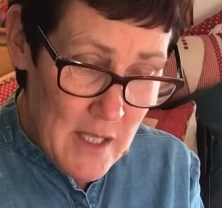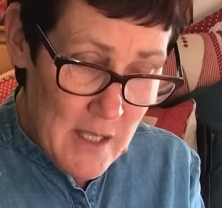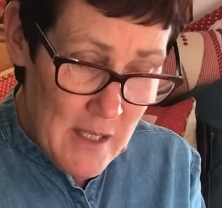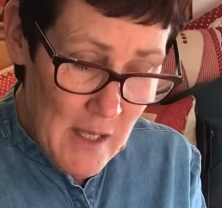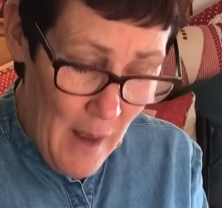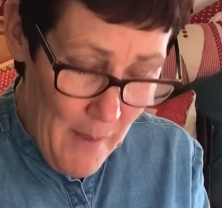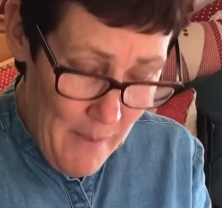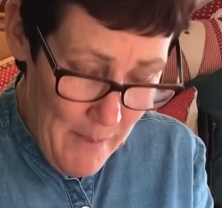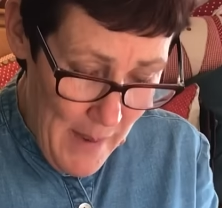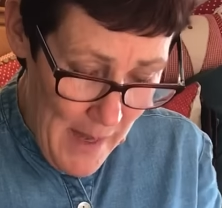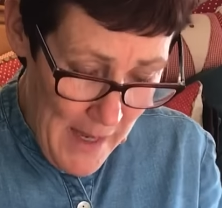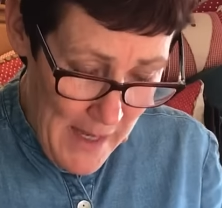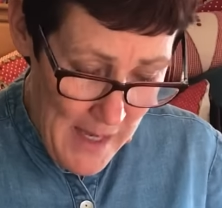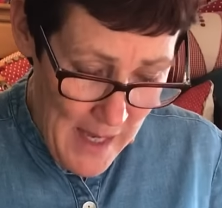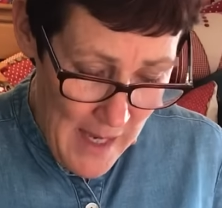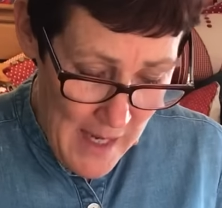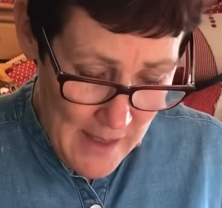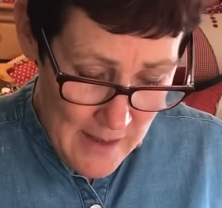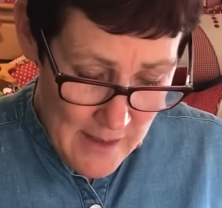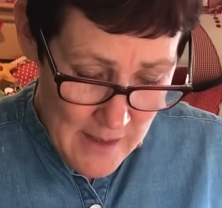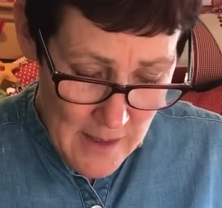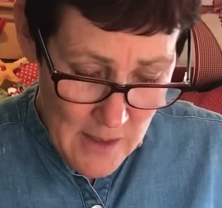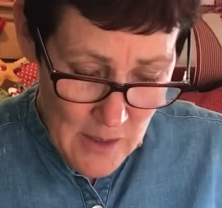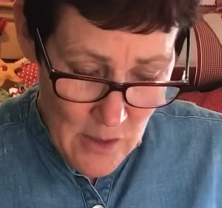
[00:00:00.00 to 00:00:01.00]
just come back
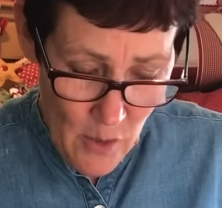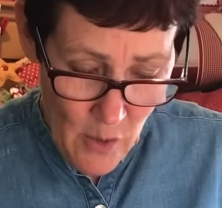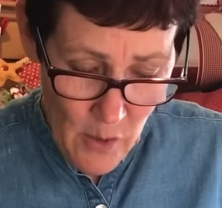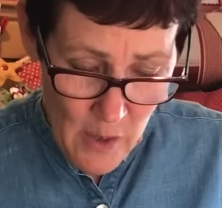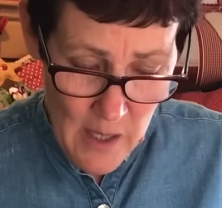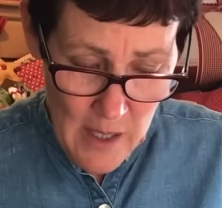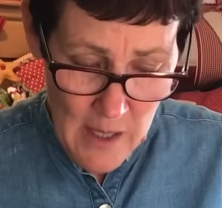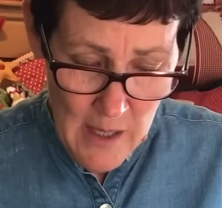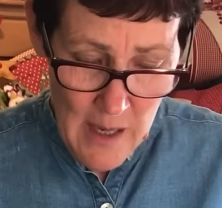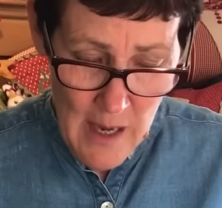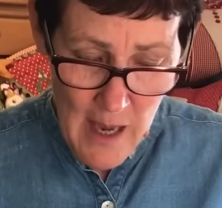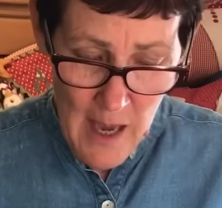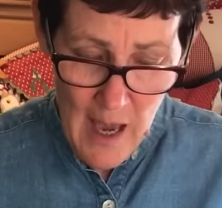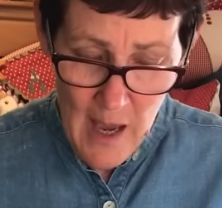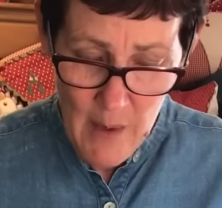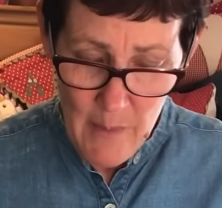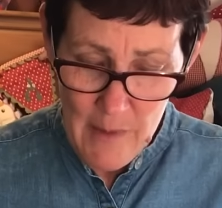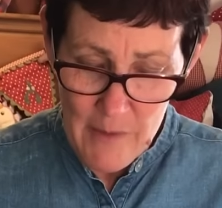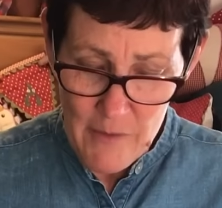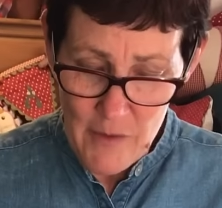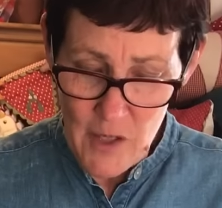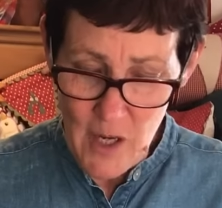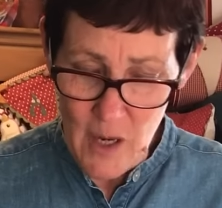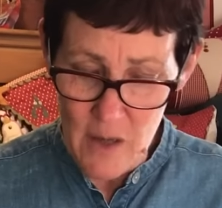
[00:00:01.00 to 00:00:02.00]
in stock and
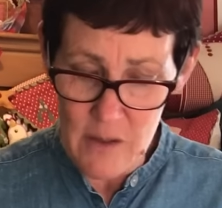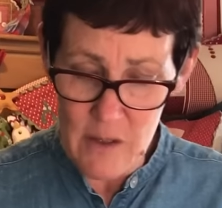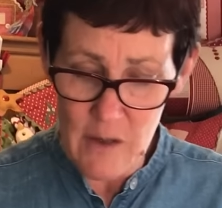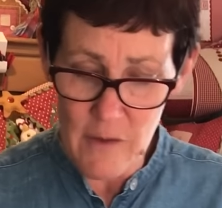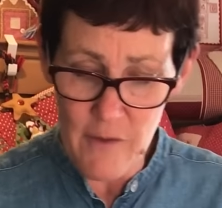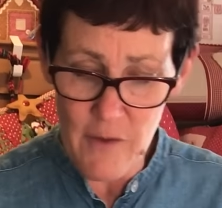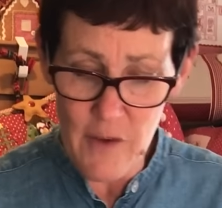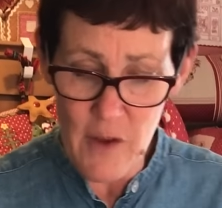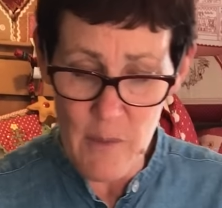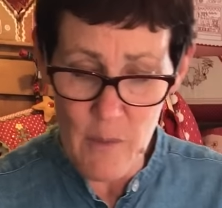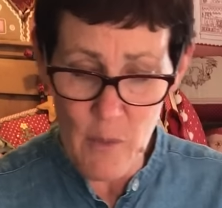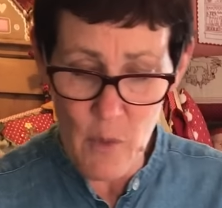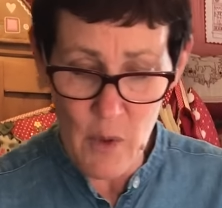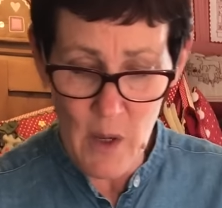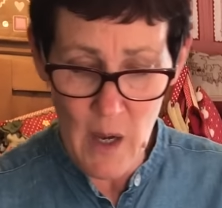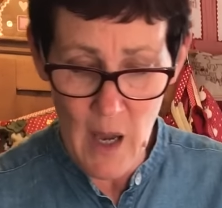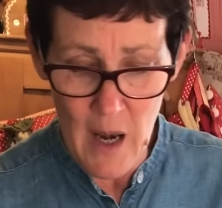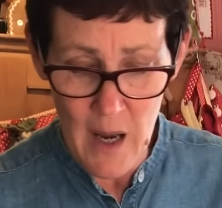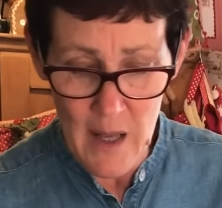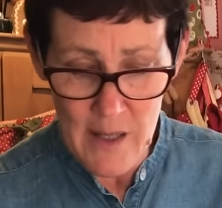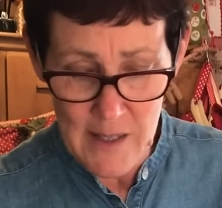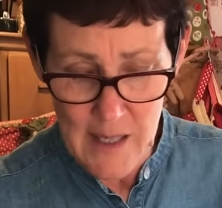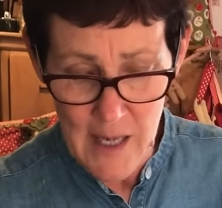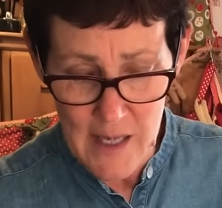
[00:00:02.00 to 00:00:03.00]
we've chosen a few more
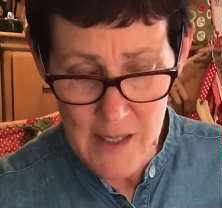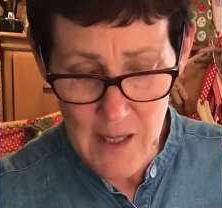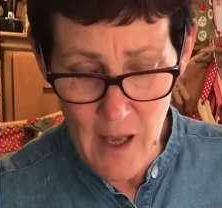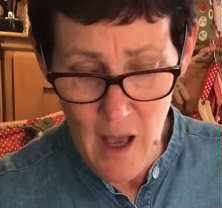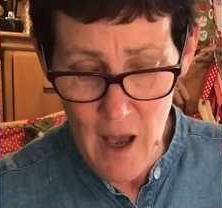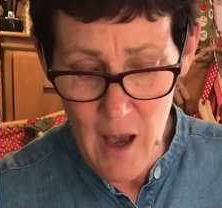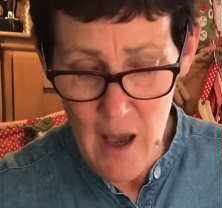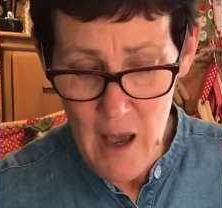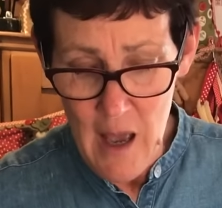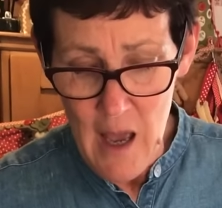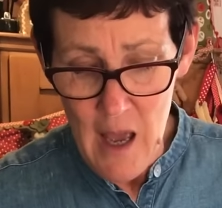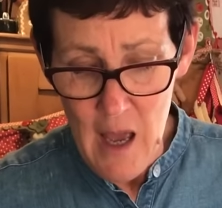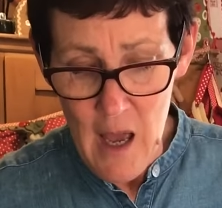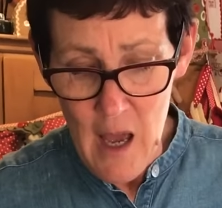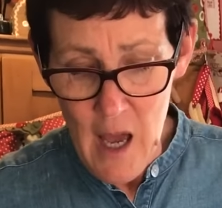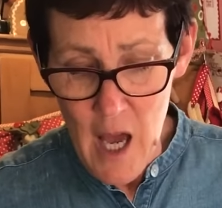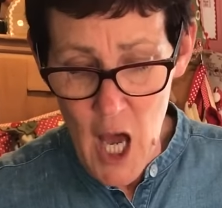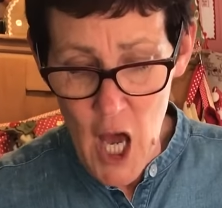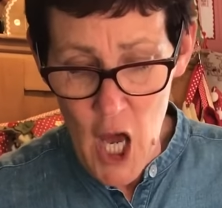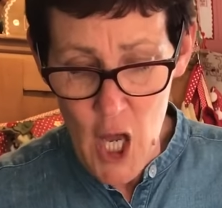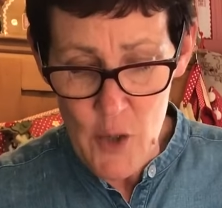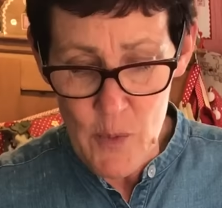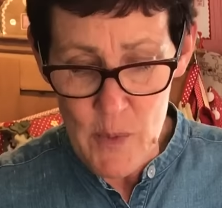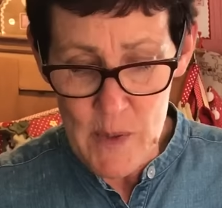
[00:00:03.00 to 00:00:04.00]
colours, is our
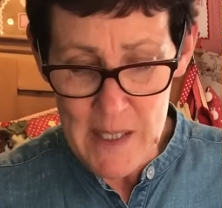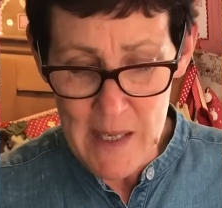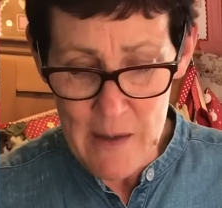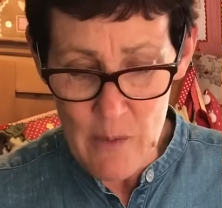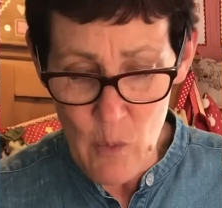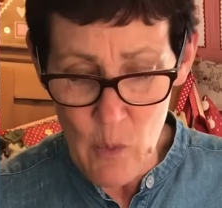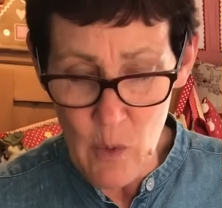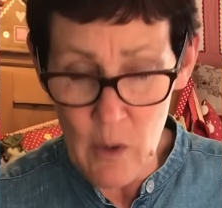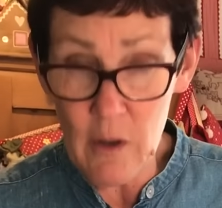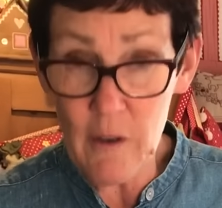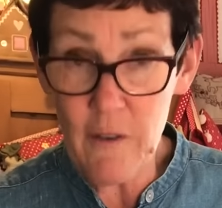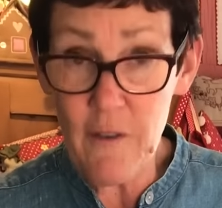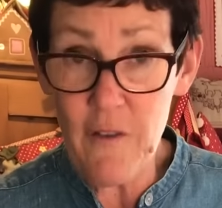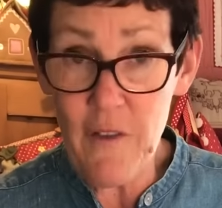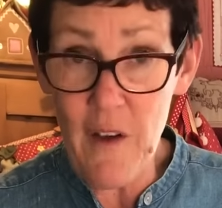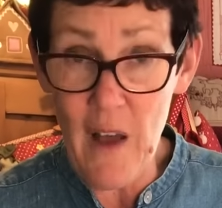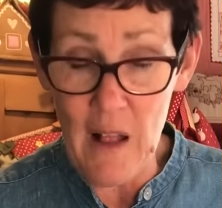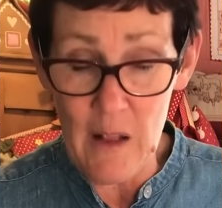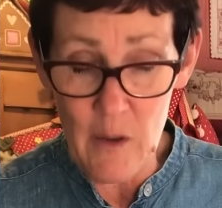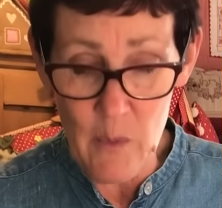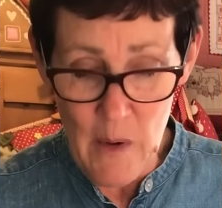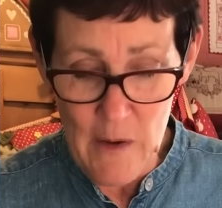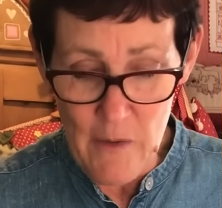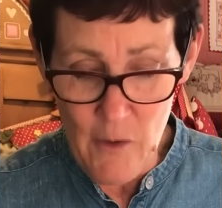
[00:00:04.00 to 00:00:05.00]
100% wool felt.